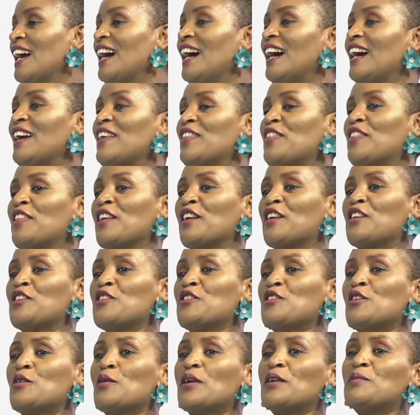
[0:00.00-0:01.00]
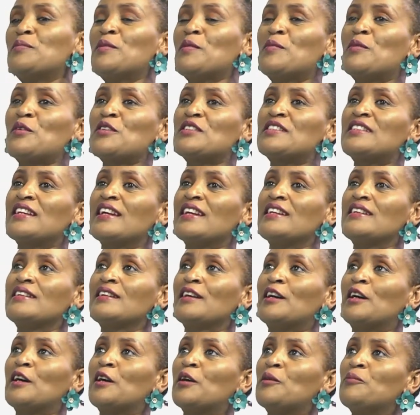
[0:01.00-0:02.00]
I think, you know, when people said,
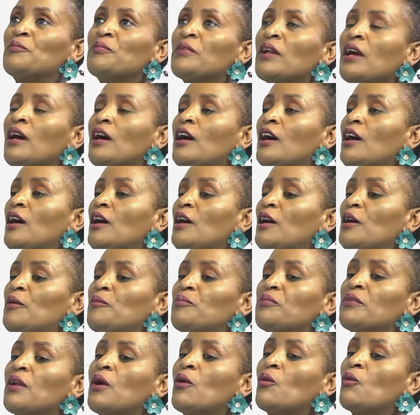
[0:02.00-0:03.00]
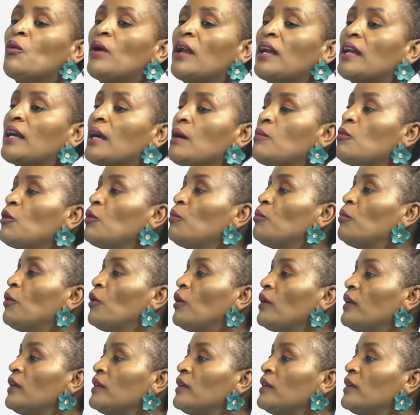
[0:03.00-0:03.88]
welcome on board,